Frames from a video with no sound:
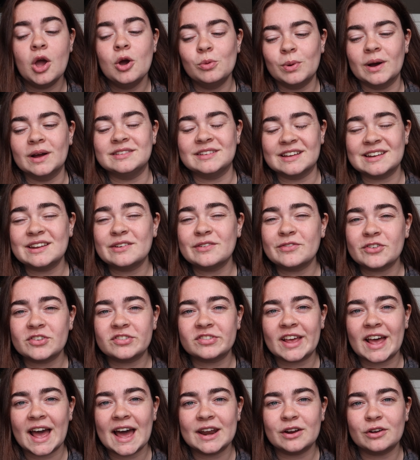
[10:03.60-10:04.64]
I did have a
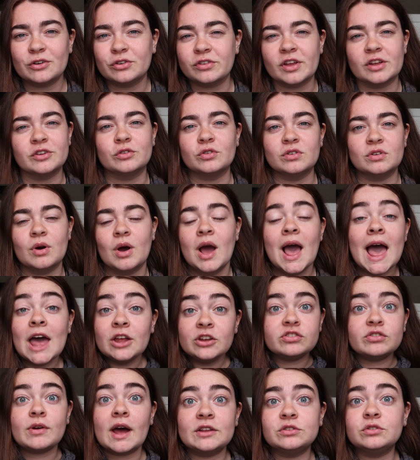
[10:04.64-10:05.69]
scanner, so I don't know. Do
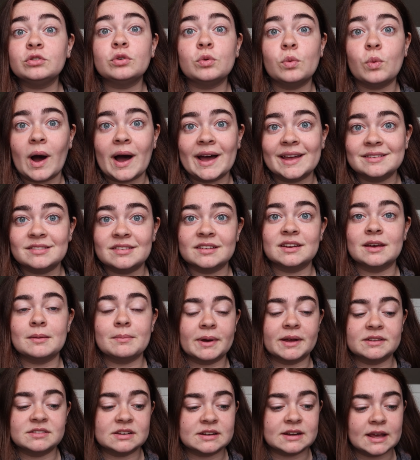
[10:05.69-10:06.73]
you know, I don't know why I did it,
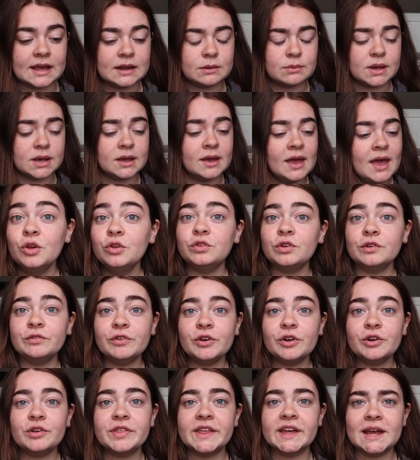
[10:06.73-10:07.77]
but I did it anyway. So if
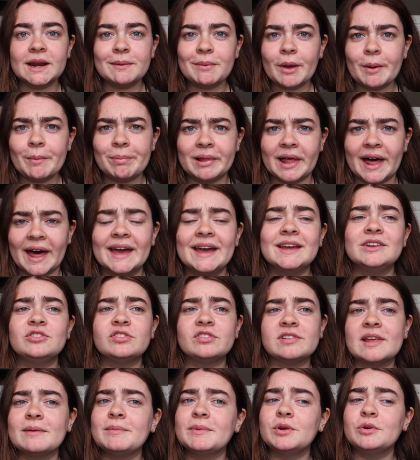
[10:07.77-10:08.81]
you're thinking about applying,
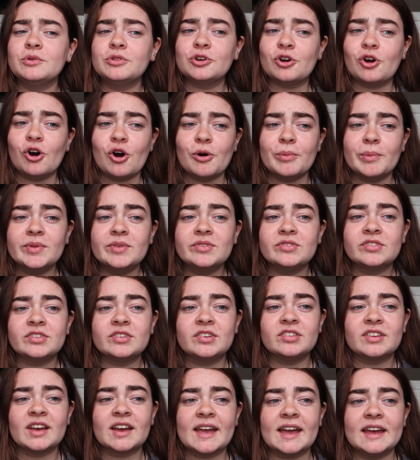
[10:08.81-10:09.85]
just let me know in the comments,
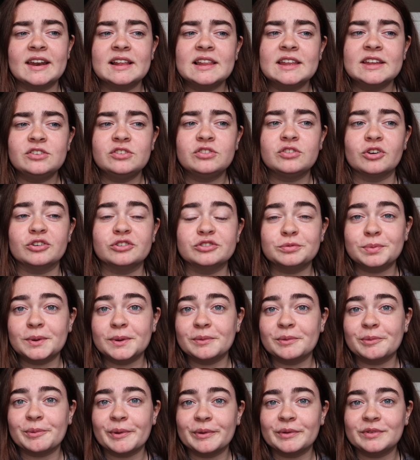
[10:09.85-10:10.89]
because I kind of like to talk to
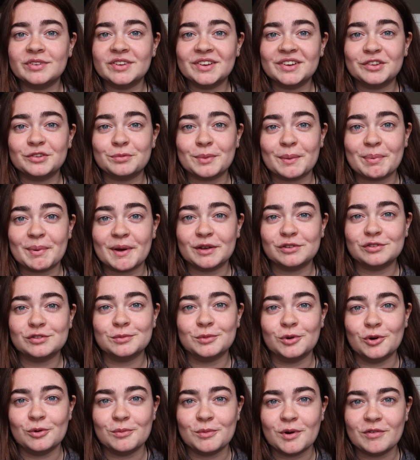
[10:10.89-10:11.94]
people about it, because my pals from
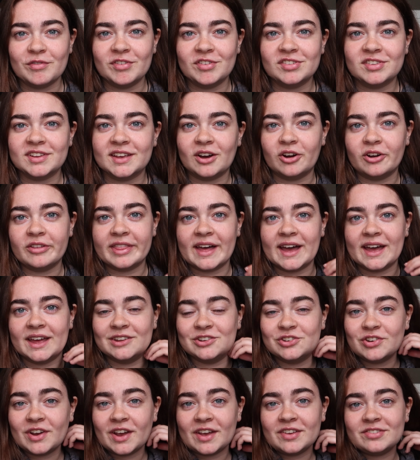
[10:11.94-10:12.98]
home obviously aren't that
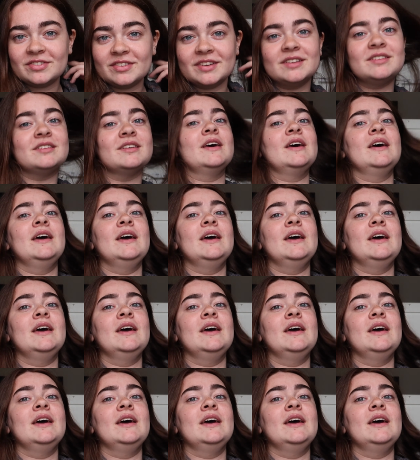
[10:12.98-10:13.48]
interested.